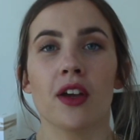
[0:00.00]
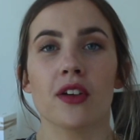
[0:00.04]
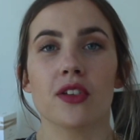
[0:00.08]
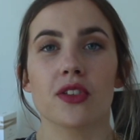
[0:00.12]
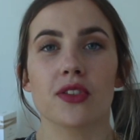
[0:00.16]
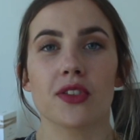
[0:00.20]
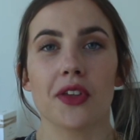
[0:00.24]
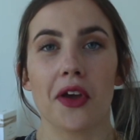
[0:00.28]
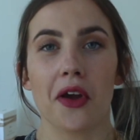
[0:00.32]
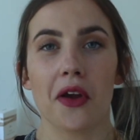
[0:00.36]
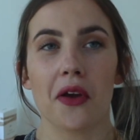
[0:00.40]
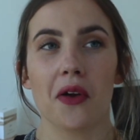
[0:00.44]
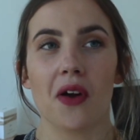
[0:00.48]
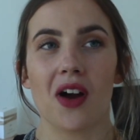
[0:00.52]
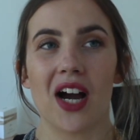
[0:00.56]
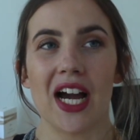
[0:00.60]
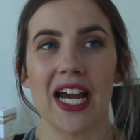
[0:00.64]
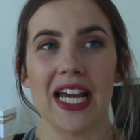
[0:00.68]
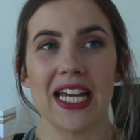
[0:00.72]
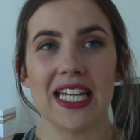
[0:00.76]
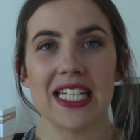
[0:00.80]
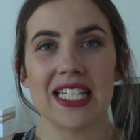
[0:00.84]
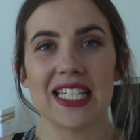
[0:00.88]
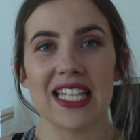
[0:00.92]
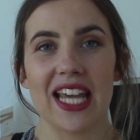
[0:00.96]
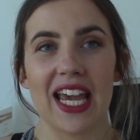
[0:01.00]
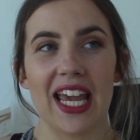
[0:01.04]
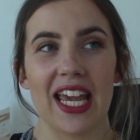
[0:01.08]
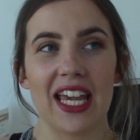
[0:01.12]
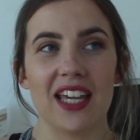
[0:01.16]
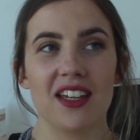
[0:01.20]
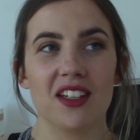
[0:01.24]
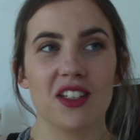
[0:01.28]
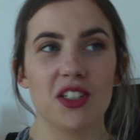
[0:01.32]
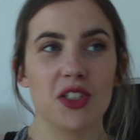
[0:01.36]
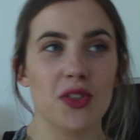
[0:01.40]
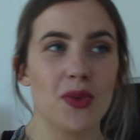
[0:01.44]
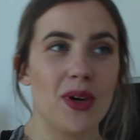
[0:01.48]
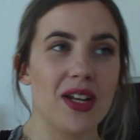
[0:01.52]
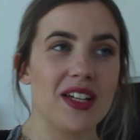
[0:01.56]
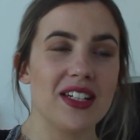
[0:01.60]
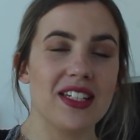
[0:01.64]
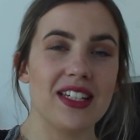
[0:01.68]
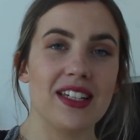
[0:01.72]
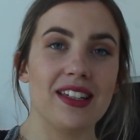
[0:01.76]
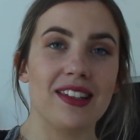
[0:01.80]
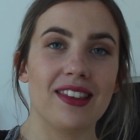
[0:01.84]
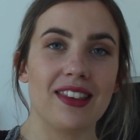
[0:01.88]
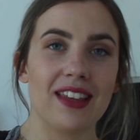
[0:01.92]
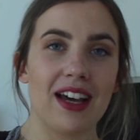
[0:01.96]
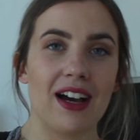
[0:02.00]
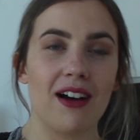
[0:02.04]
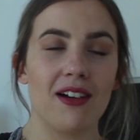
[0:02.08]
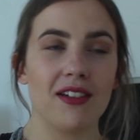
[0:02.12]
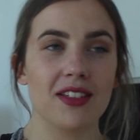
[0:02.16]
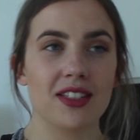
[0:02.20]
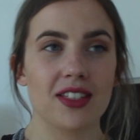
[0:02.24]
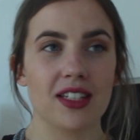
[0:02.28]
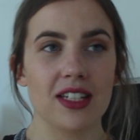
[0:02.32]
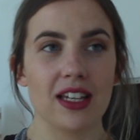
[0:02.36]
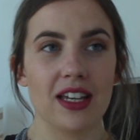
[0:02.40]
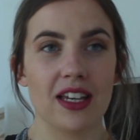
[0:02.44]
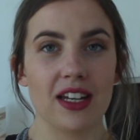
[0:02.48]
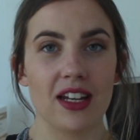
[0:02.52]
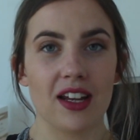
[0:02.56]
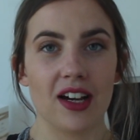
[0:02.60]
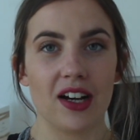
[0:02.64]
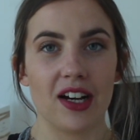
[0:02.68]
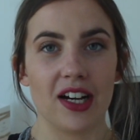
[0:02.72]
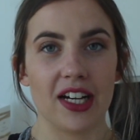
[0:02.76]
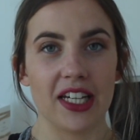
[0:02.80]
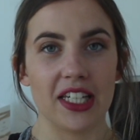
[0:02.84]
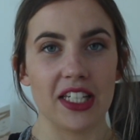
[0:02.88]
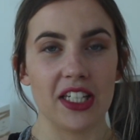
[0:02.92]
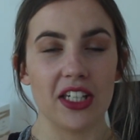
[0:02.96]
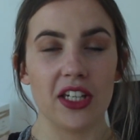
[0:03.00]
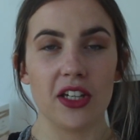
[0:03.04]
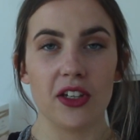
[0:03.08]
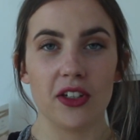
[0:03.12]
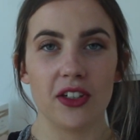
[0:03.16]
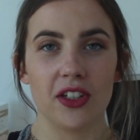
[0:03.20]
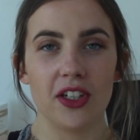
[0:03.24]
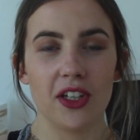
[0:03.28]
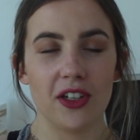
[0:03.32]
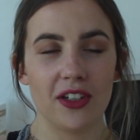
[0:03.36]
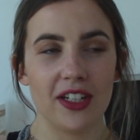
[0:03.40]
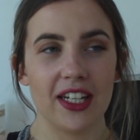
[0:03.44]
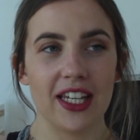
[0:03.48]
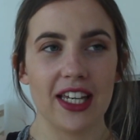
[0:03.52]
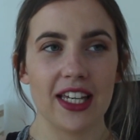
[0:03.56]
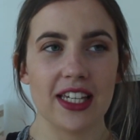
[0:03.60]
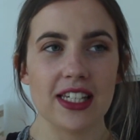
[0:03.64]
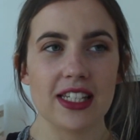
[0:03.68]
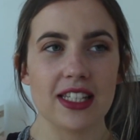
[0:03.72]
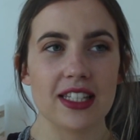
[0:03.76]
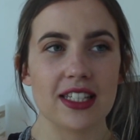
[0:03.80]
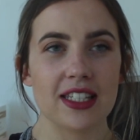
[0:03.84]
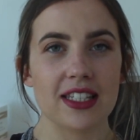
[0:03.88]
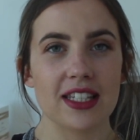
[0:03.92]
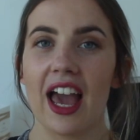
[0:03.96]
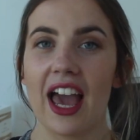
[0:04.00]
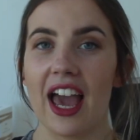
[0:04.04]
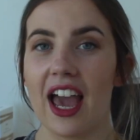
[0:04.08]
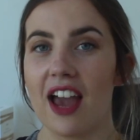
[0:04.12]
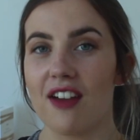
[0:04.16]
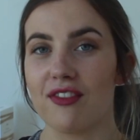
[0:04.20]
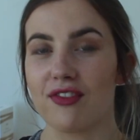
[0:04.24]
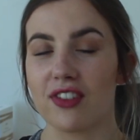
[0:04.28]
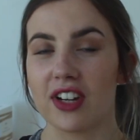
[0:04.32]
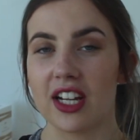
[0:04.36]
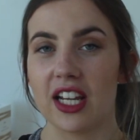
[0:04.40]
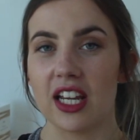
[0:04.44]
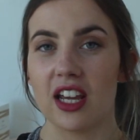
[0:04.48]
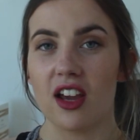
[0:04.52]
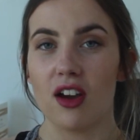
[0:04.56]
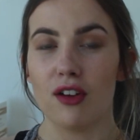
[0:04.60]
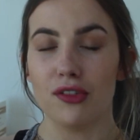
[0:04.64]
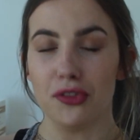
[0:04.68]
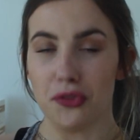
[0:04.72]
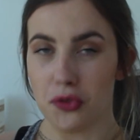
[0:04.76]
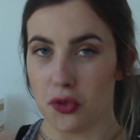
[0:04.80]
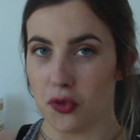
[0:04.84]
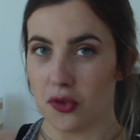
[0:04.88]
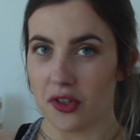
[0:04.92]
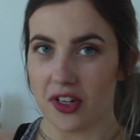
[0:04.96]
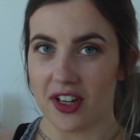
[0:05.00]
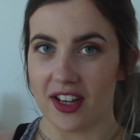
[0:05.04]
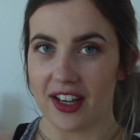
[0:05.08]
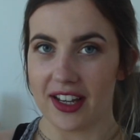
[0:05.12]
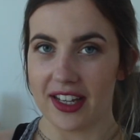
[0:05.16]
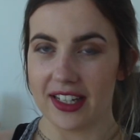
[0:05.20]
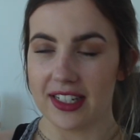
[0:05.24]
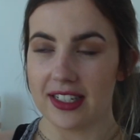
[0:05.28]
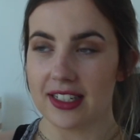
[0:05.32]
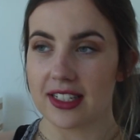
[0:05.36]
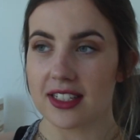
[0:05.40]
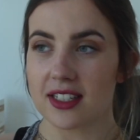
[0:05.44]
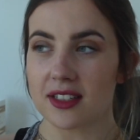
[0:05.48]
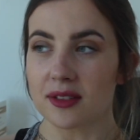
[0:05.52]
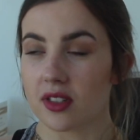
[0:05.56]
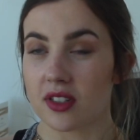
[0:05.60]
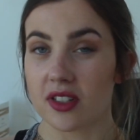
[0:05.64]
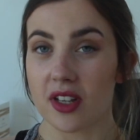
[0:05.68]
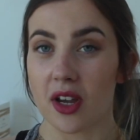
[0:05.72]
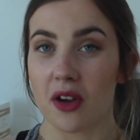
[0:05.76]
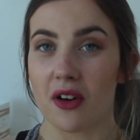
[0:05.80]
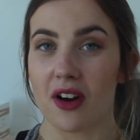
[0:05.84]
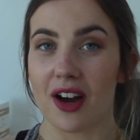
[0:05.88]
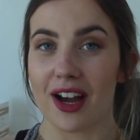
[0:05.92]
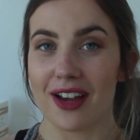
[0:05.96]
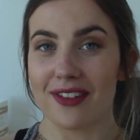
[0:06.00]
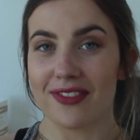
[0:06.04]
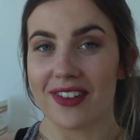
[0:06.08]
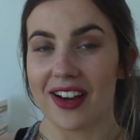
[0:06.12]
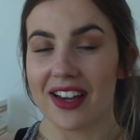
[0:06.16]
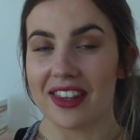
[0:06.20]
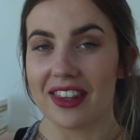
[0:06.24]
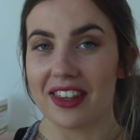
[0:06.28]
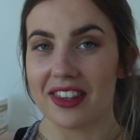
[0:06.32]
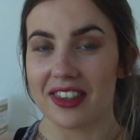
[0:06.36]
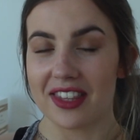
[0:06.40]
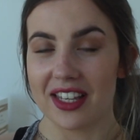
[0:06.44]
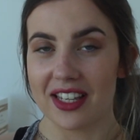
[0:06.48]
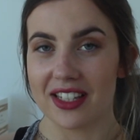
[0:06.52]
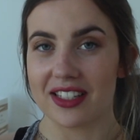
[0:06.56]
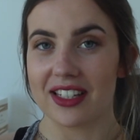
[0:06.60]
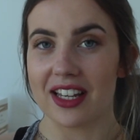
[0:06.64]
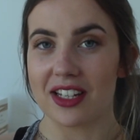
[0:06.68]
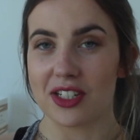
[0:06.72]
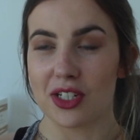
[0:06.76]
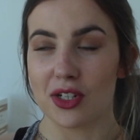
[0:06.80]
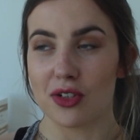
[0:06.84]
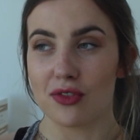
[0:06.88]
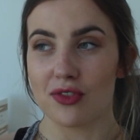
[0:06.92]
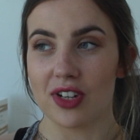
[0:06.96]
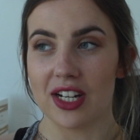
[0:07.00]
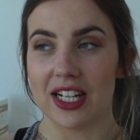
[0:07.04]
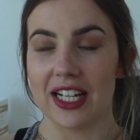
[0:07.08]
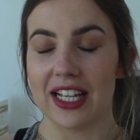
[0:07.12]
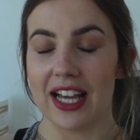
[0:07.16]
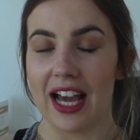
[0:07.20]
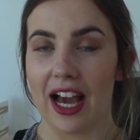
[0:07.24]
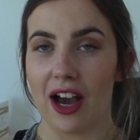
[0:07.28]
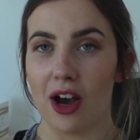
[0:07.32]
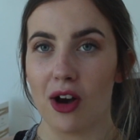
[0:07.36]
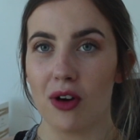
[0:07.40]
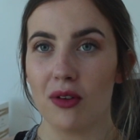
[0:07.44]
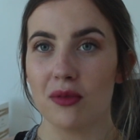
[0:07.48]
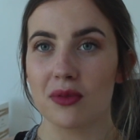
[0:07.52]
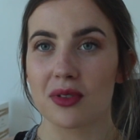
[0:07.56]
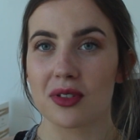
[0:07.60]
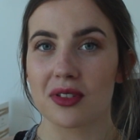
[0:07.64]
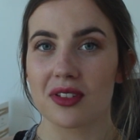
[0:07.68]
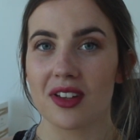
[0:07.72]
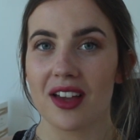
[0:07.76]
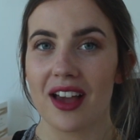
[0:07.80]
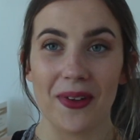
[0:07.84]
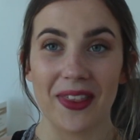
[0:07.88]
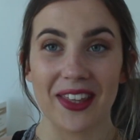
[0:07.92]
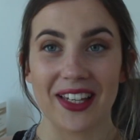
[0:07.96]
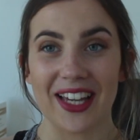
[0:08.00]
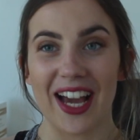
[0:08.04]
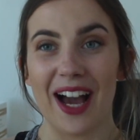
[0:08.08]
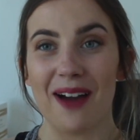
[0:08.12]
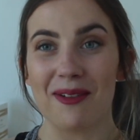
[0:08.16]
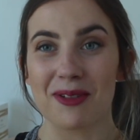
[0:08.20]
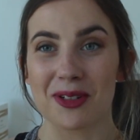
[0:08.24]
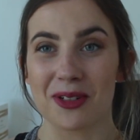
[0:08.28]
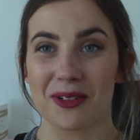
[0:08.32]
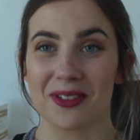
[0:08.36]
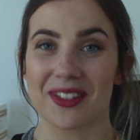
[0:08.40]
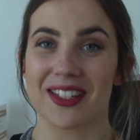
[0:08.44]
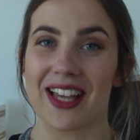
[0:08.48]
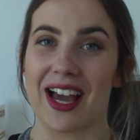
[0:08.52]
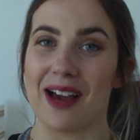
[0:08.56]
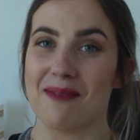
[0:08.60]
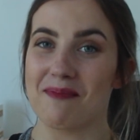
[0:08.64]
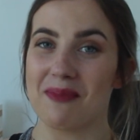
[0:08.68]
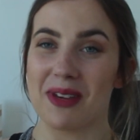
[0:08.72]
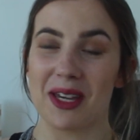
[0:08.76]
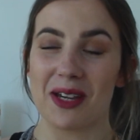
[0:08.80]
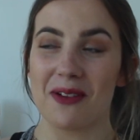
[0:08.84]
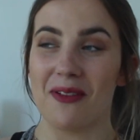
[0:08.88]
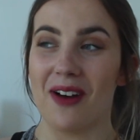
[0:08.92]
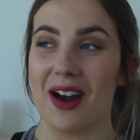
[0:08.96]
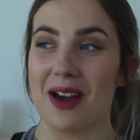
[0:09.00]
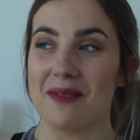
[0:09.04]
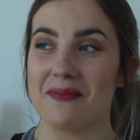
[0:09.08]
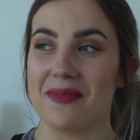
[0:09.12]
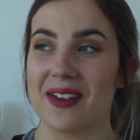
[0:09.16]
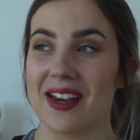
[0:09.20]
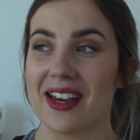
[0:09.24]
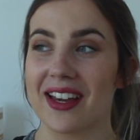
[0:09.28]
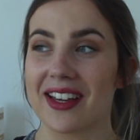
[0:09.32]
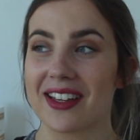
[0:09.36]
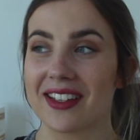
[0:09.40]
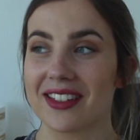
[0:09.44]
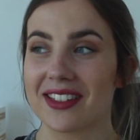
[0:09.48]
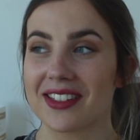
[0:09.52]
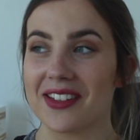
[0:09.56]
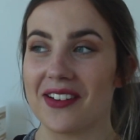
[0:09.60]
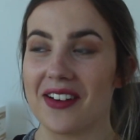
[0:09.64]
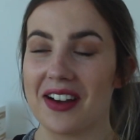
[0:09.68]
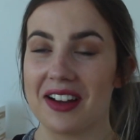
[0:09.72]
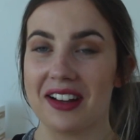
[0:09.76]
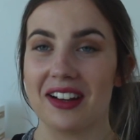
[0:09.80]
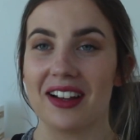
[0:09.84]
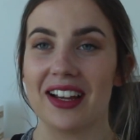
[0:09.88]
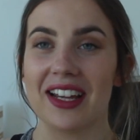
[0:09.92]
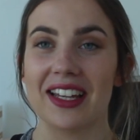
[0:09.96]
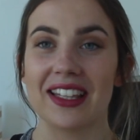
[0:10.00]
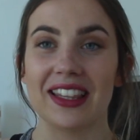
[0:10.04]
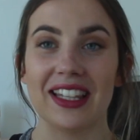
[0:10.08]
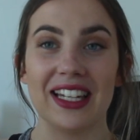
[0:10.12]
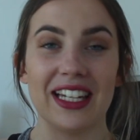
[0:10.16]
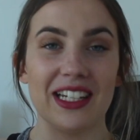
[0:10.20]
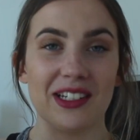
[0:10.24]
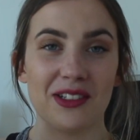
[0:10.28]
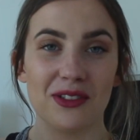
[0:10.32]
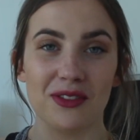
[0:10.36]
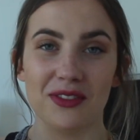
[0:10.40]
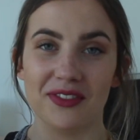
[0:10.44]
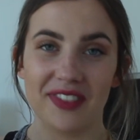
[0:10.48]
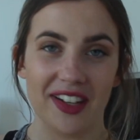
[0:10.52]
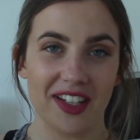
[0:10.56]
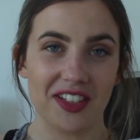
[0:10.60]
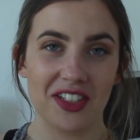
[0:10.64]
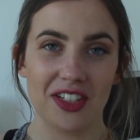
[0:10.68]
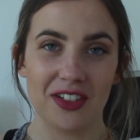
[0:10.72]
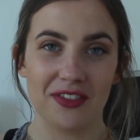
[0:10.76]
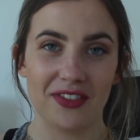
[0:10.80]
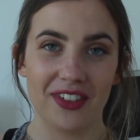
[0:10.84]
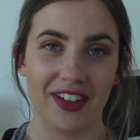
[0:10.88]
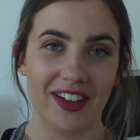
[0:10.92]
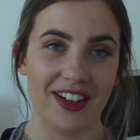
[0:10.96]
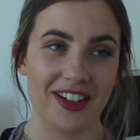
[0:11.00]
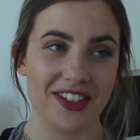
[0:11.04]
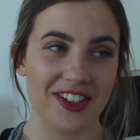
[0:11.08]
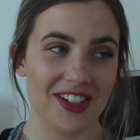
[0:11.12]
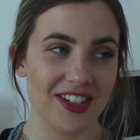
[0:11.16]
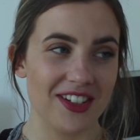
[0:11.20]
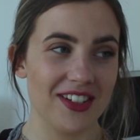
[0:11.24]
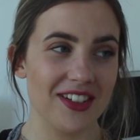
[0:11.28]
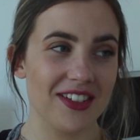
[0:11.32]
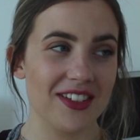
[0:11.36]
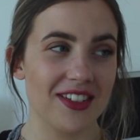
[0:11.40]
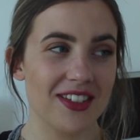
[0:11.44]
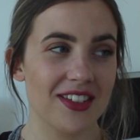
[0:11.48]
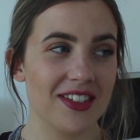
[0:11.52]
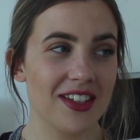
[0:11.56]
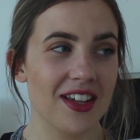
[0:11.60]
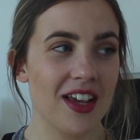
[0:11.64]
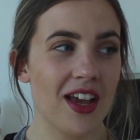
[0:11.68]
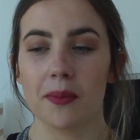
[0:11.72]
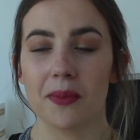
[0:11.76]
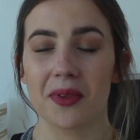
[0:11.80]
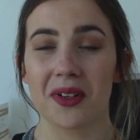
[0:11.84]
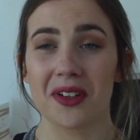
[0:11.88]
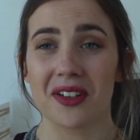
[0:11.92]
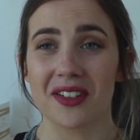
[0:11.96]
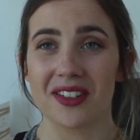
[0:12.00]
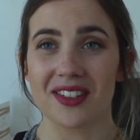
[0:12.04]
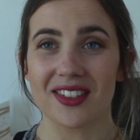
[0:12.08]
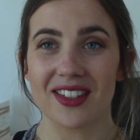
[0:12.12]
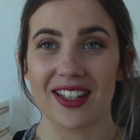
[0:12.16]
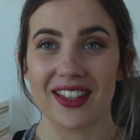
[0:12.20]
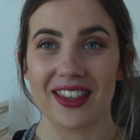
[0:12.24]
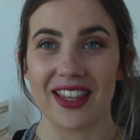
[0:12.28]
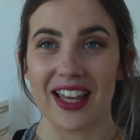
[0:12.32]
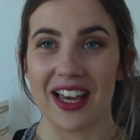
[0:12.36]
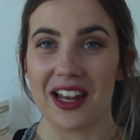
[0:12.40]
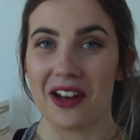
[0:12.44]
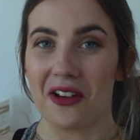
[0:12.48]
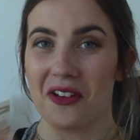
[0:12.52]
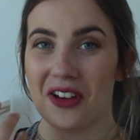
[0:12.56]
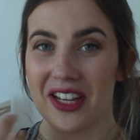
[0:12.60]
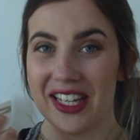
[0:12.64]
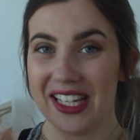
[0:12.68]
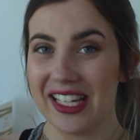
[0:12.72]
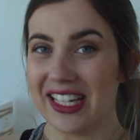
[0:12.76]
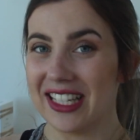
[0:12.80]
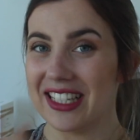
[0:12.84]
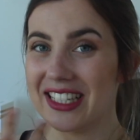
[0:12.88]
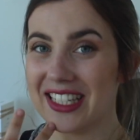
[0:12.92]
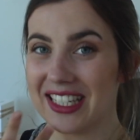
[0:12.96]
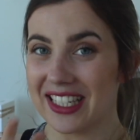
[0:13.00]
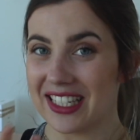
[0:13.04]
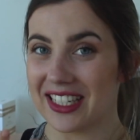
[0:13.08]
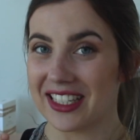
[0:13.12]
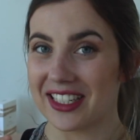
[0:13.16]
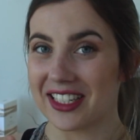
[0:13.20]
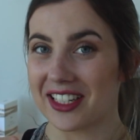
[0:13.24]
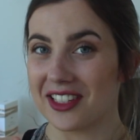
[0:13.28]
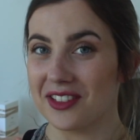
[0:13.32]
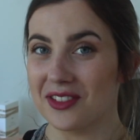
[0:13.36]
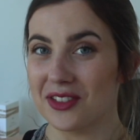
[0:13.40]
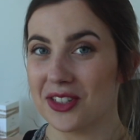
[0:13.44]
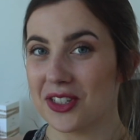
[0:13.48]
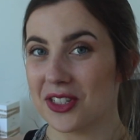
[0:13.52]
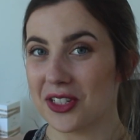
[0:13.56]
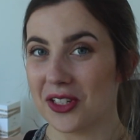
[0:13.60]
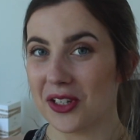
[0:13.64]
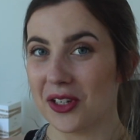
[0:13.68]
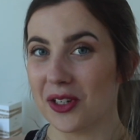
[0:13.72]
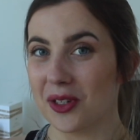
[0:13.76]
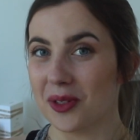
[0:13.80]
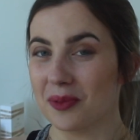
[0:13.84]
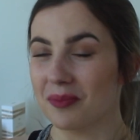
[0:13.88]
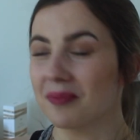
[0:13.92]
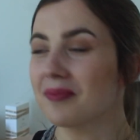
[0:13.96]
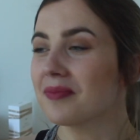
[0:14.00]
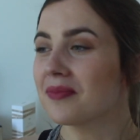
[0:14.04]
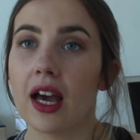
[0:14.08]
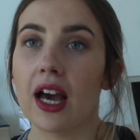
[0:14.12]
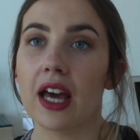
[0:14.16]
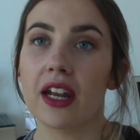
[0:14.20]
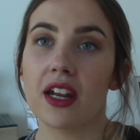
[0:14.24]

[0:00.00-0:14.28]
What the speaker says: So I take 20,000 IU units every fortnight. So I find that this actually really helps, but the capsules can be quite big, so I like the little veggie versions because they're a lot easier to consume.